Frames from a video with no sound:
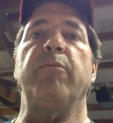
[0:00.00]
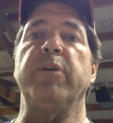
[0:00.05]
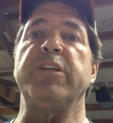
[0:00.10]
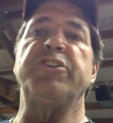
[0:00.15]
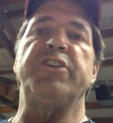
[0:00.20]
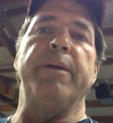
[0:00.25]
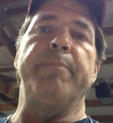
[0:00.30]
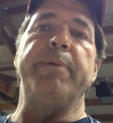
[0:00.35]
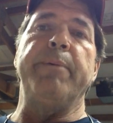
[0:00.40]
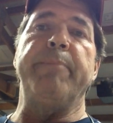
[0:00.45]
we
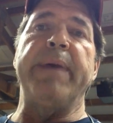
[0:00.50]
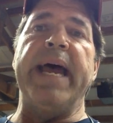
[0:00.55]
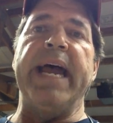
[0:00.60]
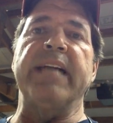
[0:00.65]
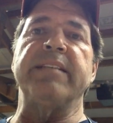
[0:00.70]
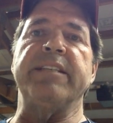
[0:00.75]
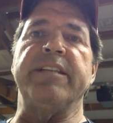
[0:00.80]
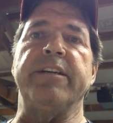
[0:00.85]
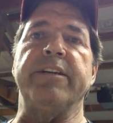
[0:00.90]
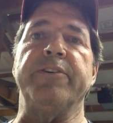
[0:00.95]
ship it
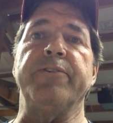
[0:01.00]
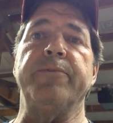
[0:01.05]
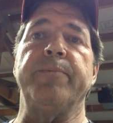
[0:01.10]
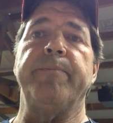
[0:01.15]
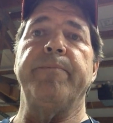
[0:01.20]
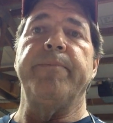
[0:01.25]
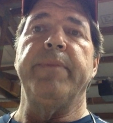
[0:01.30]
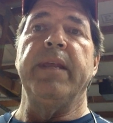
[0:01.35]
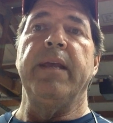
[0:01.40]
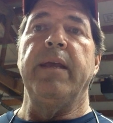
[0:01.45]
back to you.
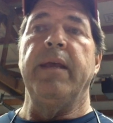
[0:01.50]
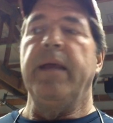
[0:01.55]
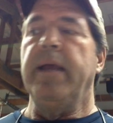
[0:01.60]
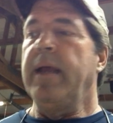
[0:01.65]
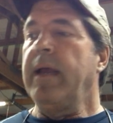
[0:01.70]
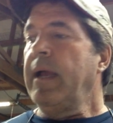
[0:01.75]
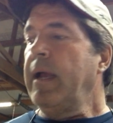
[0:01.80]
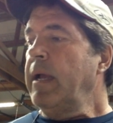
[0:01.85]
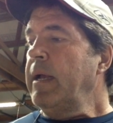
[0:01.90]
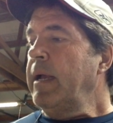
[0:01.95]

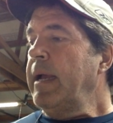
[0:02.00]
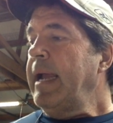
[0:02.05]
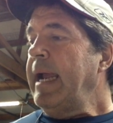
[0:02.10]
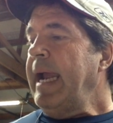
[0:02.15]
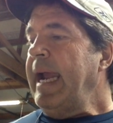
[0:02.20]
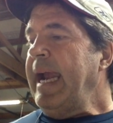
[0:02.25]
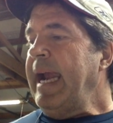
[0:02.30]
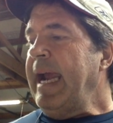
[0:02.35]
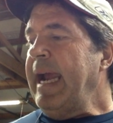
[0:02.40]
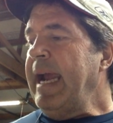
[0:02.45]

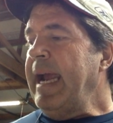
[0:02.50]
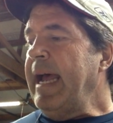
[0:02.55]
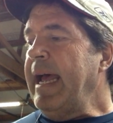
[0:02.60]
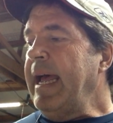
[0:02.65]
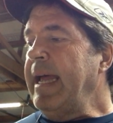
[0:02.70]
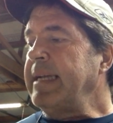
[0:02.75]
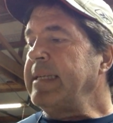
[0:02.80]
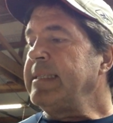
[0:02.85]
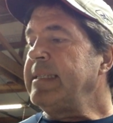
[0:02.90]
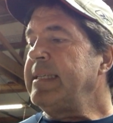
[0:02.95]

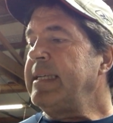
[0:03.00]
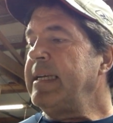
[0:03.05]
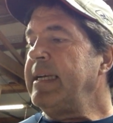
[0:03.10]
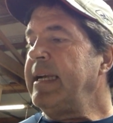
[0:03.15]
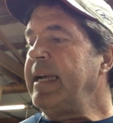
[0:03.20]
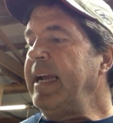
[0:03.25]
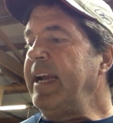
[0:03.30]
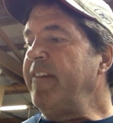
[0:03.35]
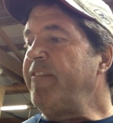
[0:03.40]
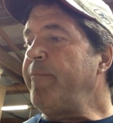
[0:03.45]
And
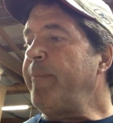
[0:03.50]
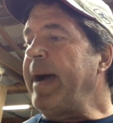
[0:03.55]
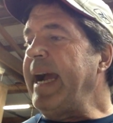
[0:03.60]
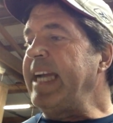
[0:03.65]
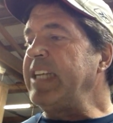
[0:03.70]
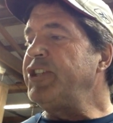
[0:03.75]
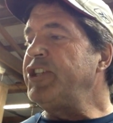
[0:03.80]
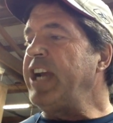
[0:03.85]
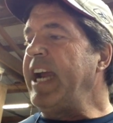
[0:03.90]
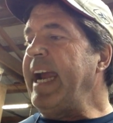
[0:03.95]
if
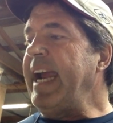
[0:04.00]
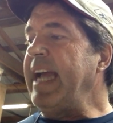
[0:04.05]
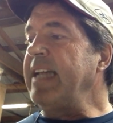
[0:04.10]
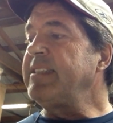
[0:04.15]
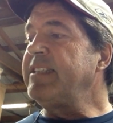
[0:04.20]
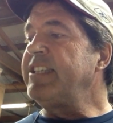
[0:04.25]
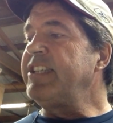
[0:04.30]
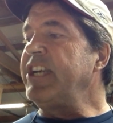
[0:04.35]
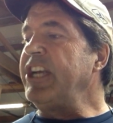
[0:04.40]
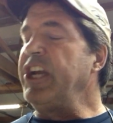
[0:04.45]
by
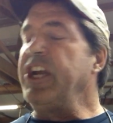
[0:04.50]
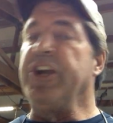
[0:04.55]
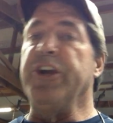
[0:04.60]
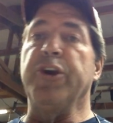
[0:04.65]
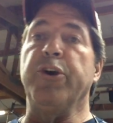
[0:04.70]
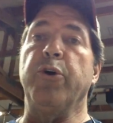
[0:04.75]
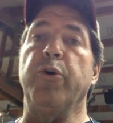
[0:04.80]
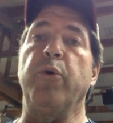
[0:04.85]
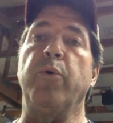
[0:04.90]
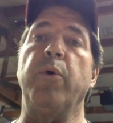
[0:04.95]
chance
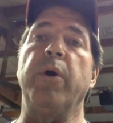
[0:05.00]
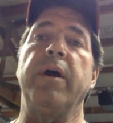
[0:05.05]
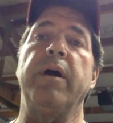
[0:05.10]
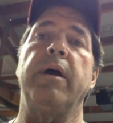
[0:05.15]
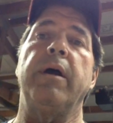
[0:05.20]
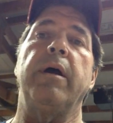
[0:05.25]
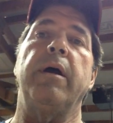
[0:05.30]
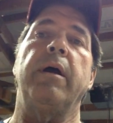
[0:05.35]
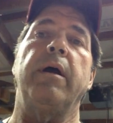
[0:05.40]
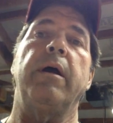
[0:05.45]
you
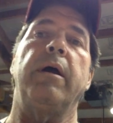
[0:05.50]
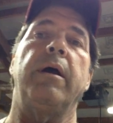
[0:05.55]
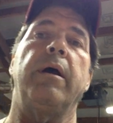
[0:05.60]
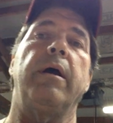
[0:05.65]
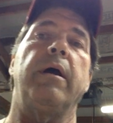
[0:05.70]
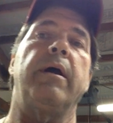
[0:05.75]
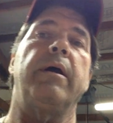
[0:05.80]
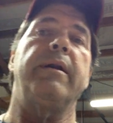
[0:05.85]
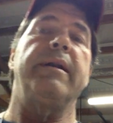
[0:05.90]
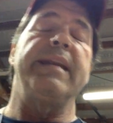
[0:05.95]

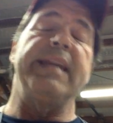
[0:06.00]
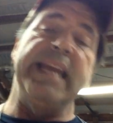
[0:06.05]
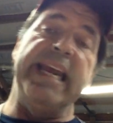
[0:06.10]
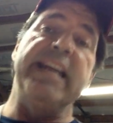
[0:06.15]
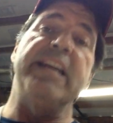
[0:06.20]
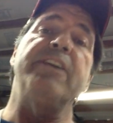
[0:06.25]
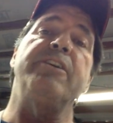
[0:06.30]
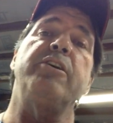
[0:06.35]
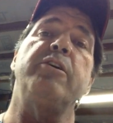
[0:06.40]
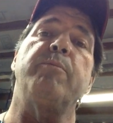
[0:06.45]

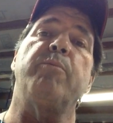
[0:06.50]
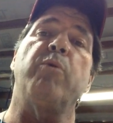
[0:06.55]
need a new